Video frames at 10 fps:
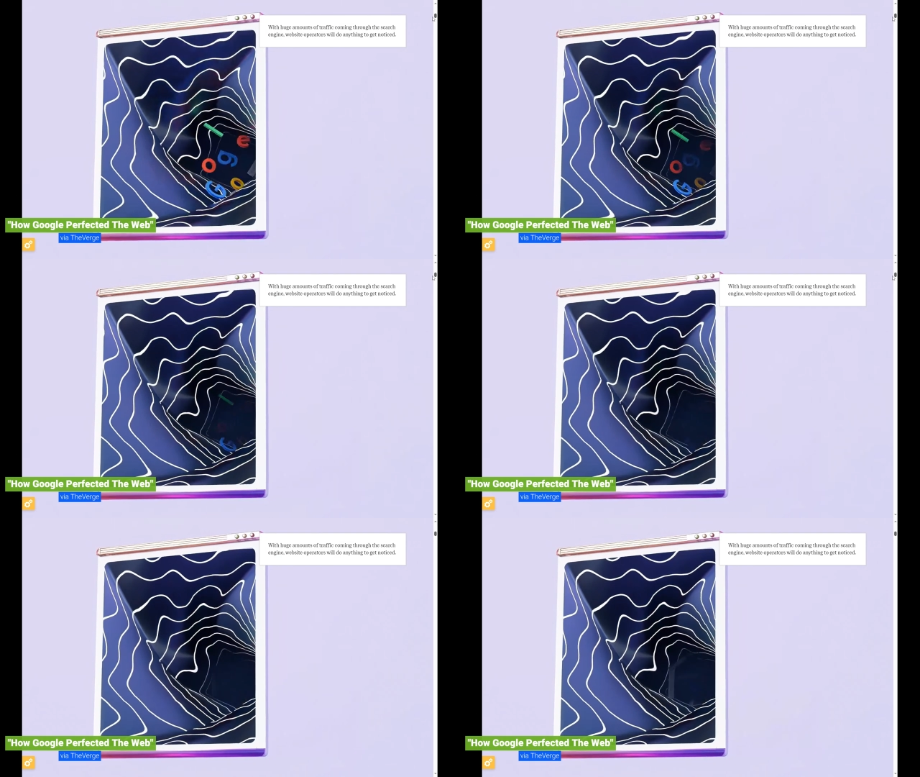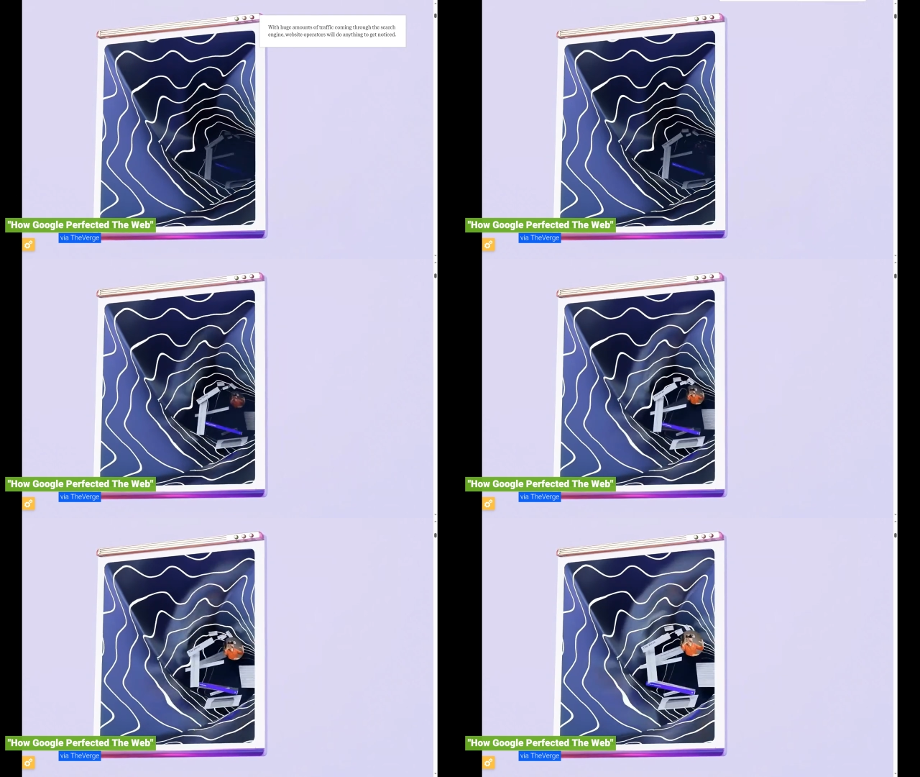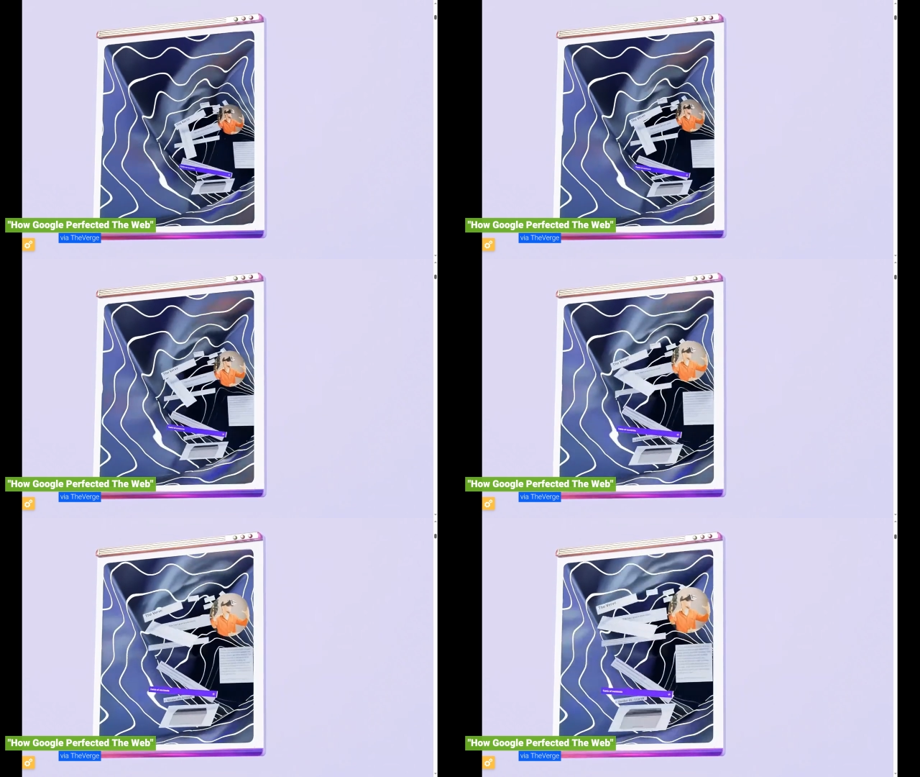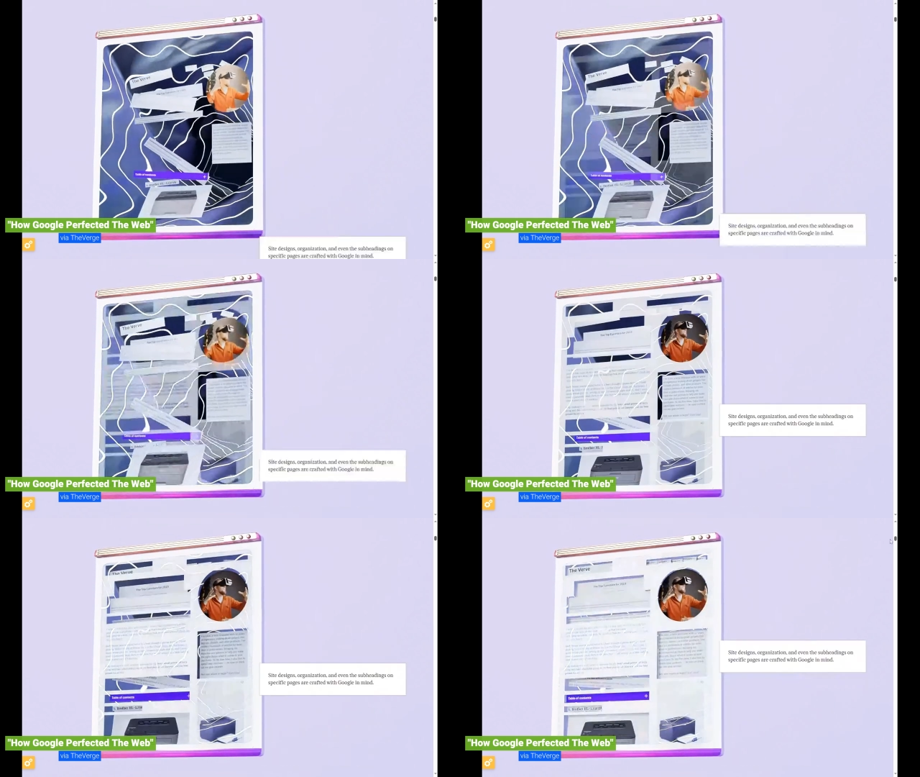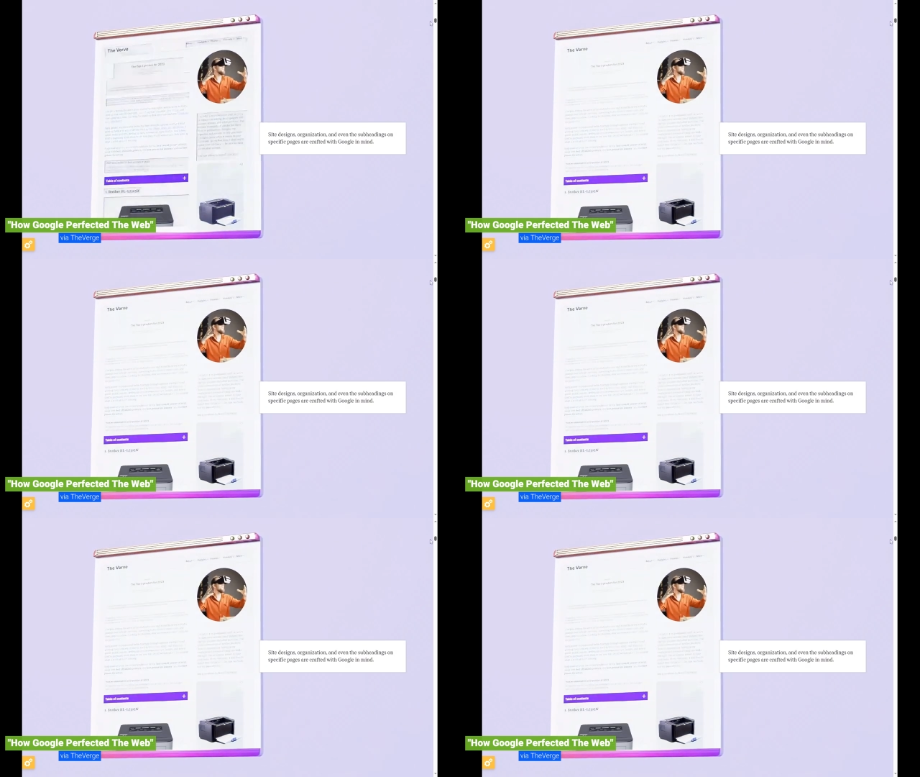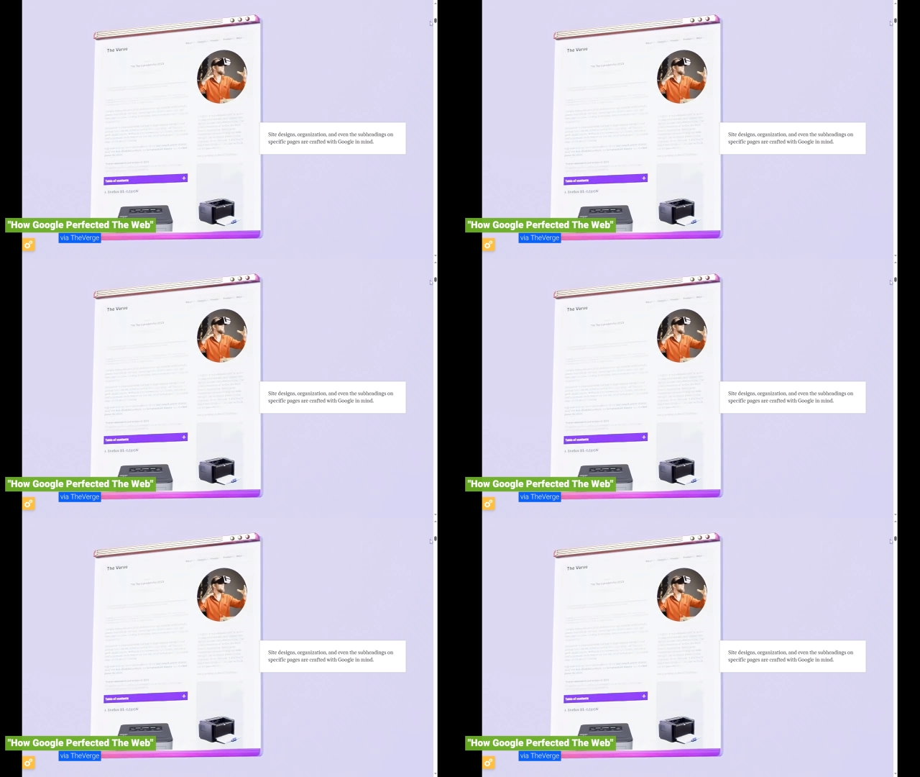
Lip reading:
(no speaker visible)